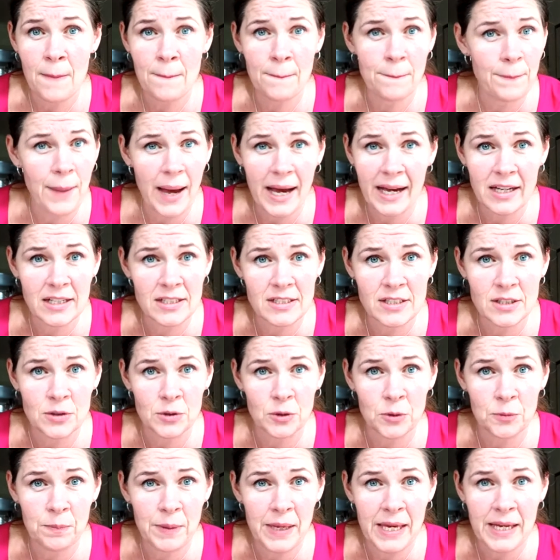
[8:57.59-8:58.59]
back at
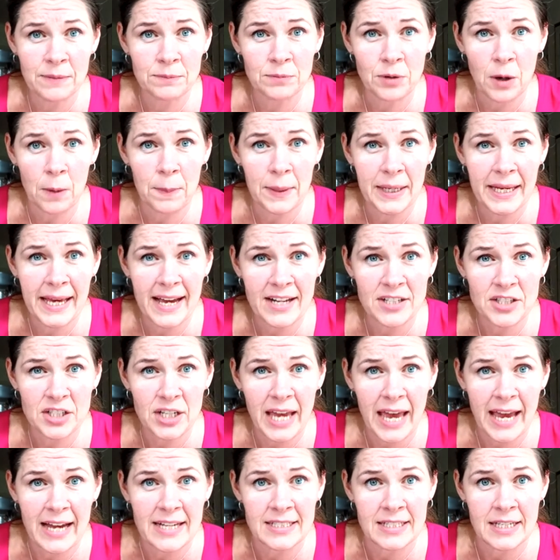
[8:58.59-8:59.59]
school being properly
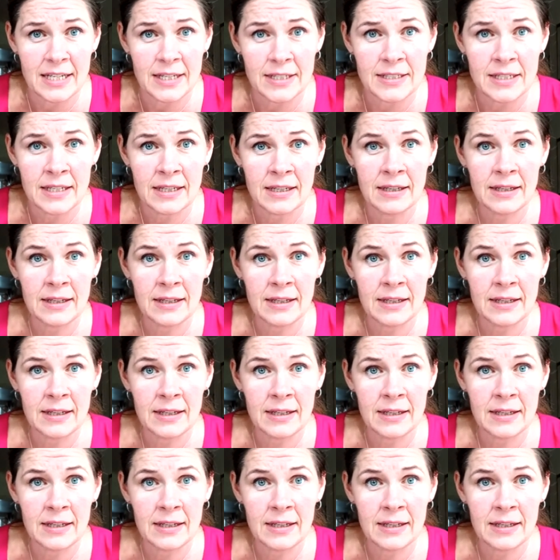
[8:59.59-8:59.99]
educated,